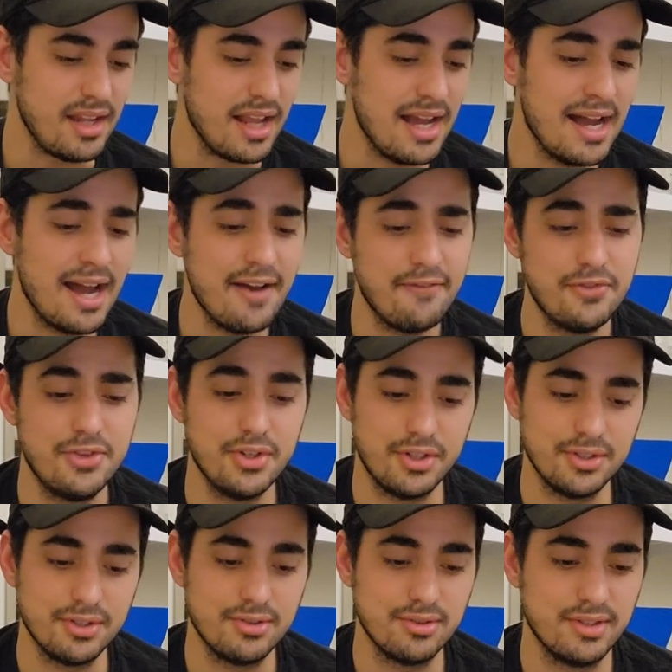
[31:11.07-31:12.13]
I have
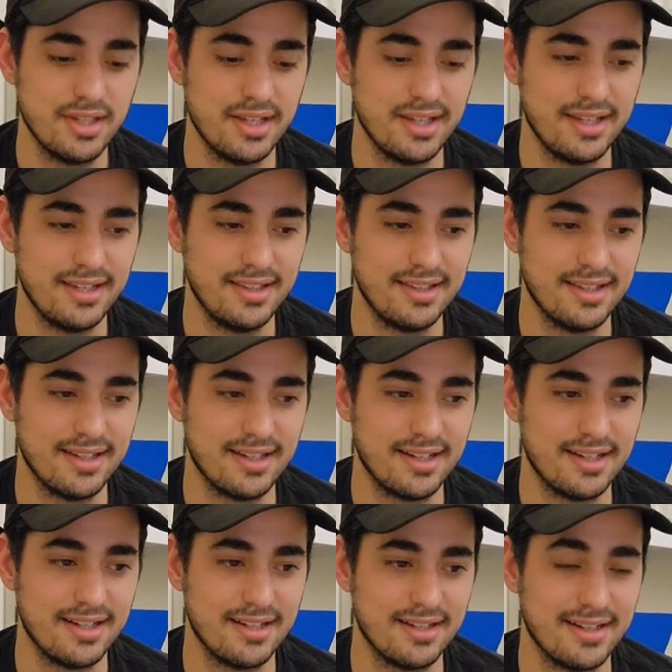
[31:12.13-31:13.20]
done to date.
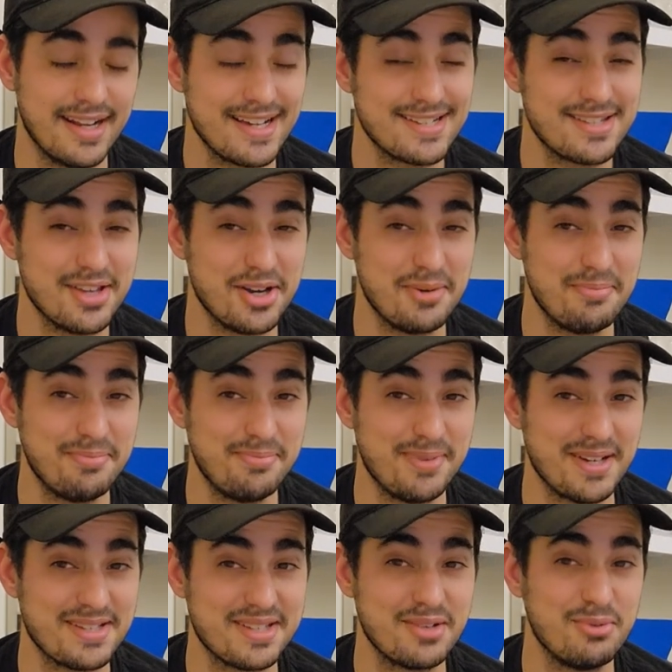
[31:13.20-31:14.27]
Uh, next up,
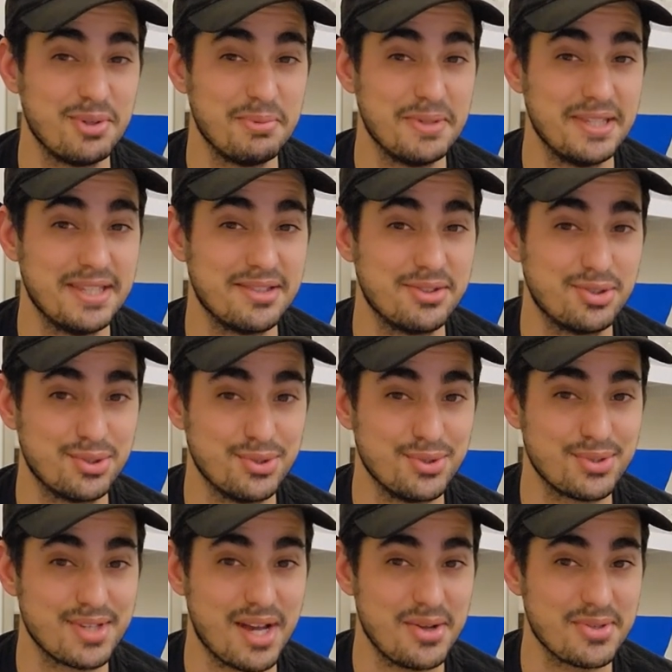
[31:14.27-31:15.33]
I think will be the
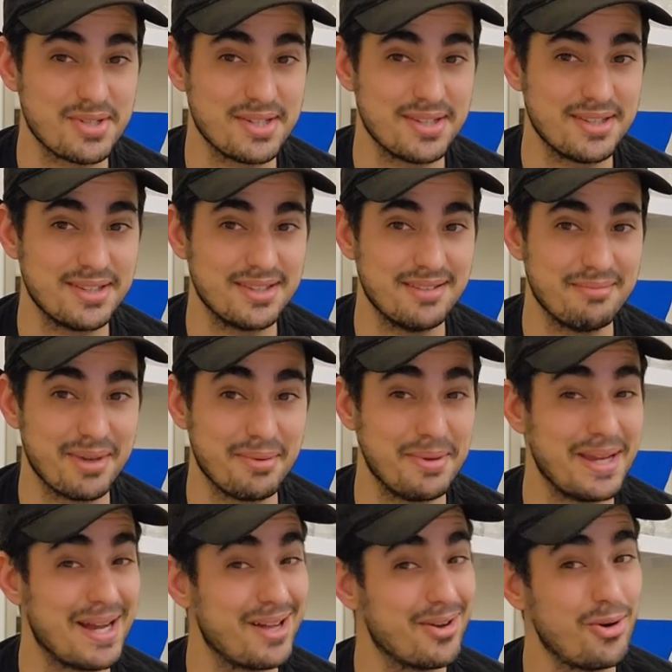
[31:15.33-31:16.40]
2000.
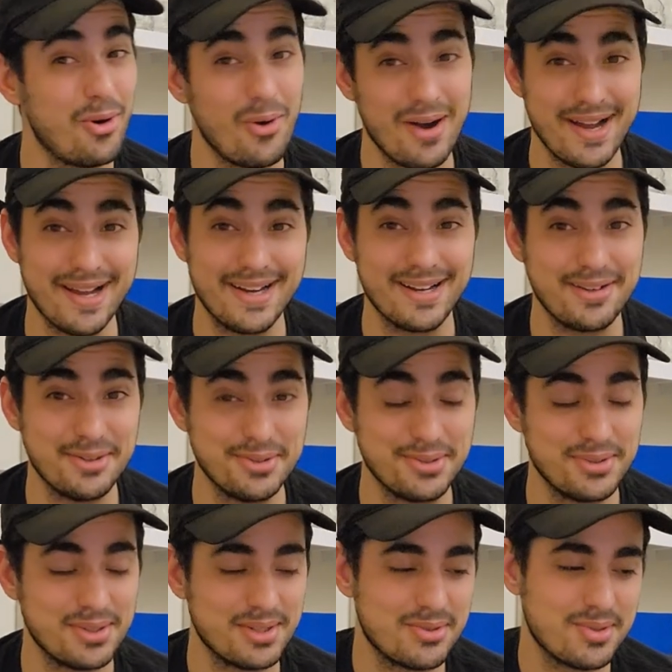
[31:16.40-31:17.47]
Maybe I go ahead and go
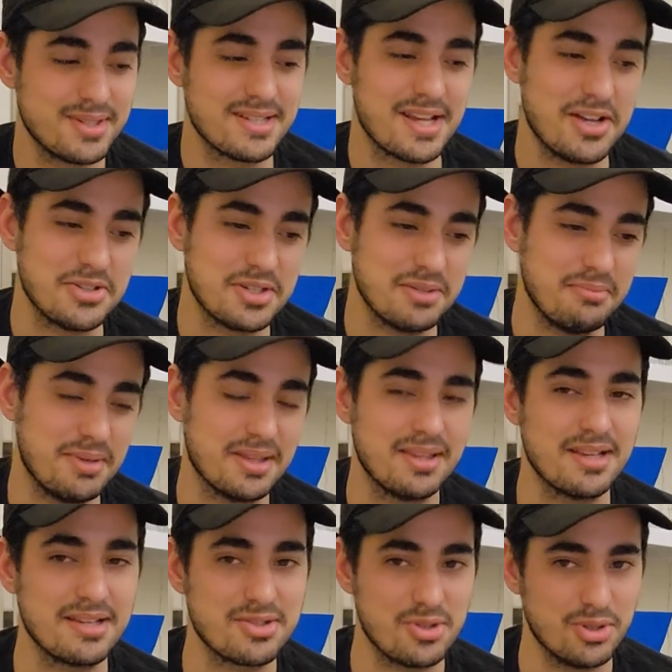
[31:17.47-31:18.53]
to the 3000, but
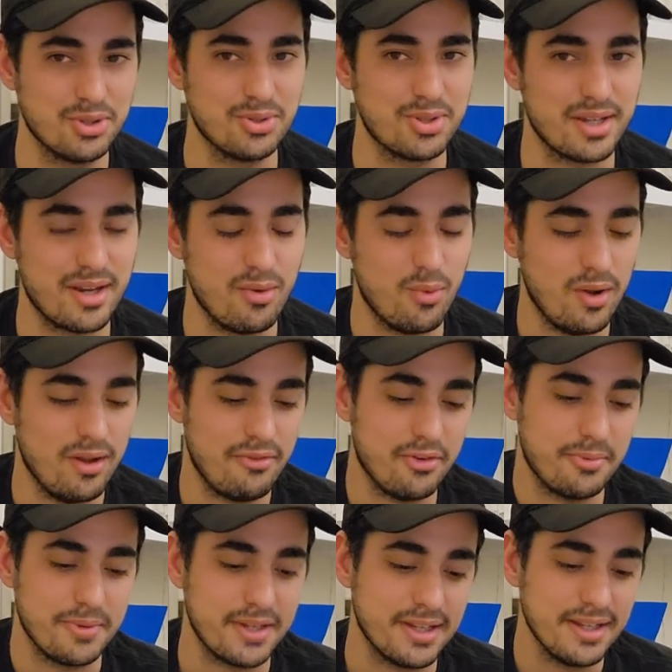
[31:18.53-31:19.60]
that's going to take a while
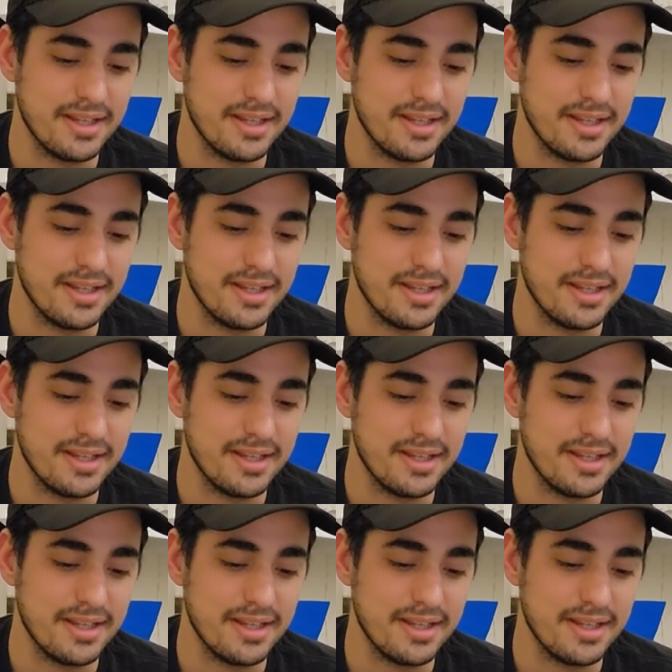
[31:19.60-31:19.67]
for me.